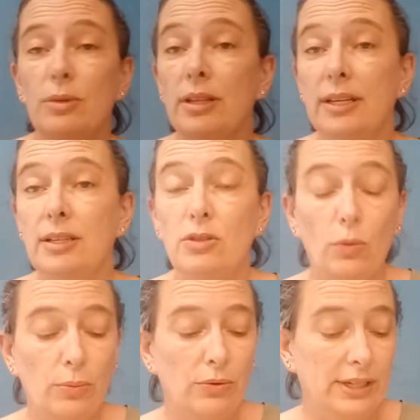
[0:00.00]
really no
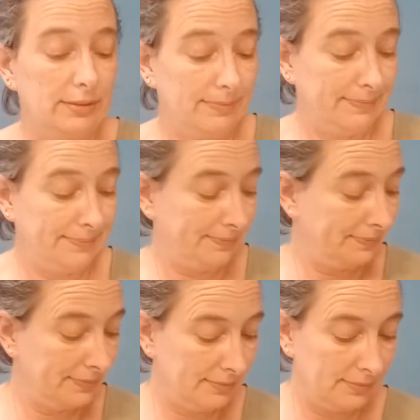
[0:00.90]
point
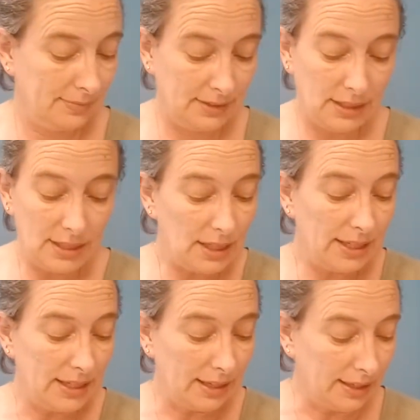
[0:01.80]
in
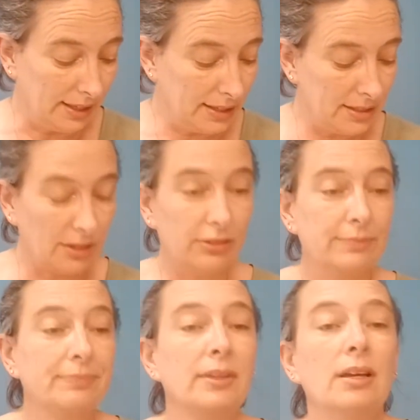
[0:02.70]
dilly-dallying, is there?
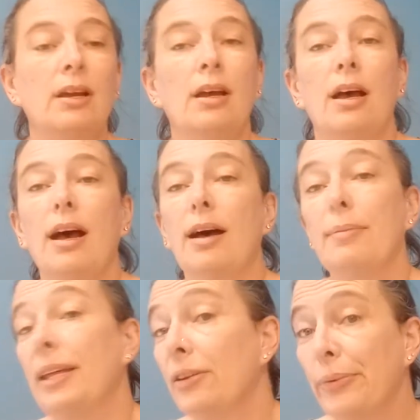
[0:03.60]

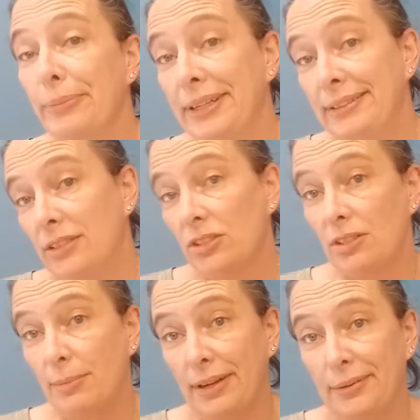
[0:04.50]
And there will be just
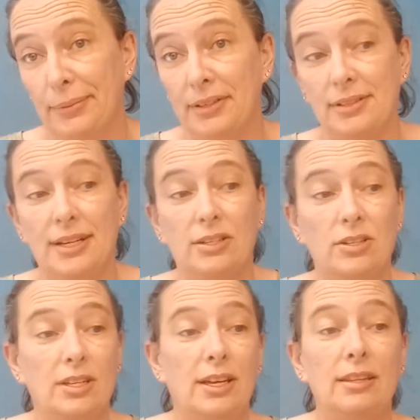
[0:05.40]
a minor bit of stash at
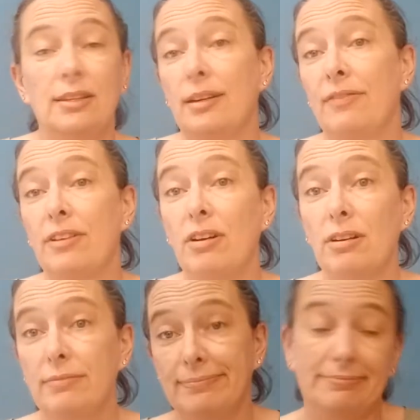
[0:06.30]
the end that I forgot
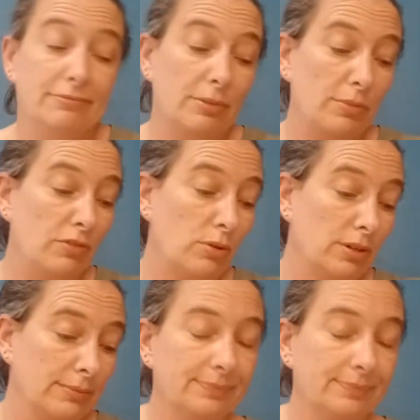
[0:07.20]
from before.